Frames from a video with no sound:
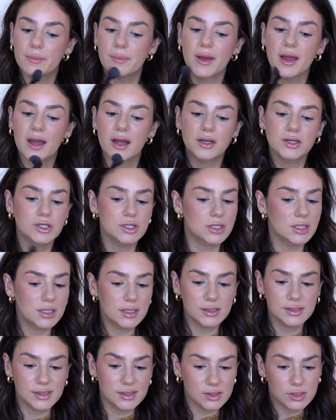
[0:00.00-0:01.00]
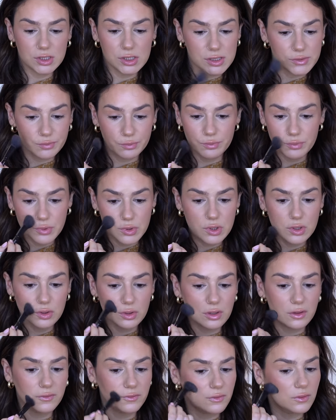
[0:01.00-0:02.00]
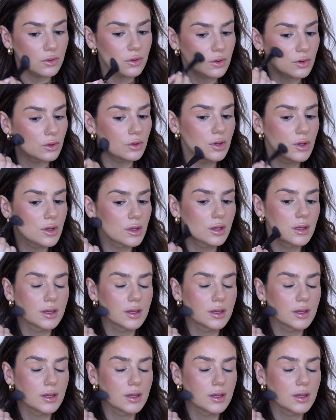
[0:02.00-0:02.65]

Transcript: patches, it's just beautiful.